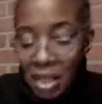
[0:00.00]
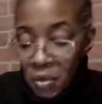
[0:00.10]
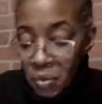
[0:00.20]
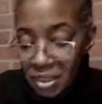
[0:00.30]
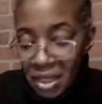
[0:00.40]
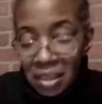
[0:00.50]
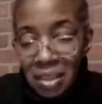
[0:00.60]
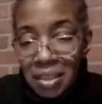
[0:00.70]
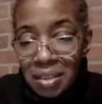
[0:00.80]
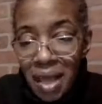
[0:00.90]
it was like
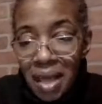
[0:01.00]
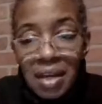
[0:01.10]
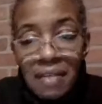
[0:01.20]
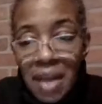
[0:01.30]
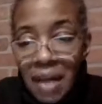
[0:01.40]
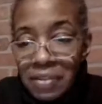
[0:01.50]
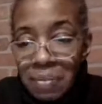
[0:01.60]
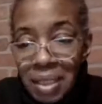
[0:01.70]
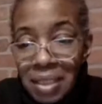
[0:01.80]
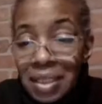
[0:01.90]
this. I didn't even have to
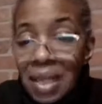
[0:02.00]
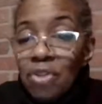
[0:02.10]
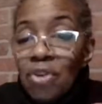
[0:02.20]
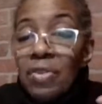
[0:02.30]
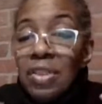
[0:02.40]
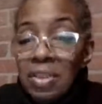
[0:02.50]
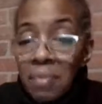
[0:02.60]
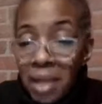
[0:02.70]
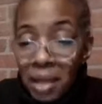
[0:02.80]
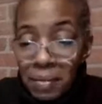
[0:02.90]
blend it. It had turned into
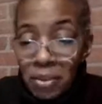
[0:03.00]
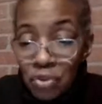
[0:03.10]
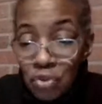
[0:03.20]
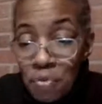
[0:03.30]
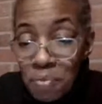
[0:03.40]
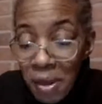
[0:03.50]
black bean soup.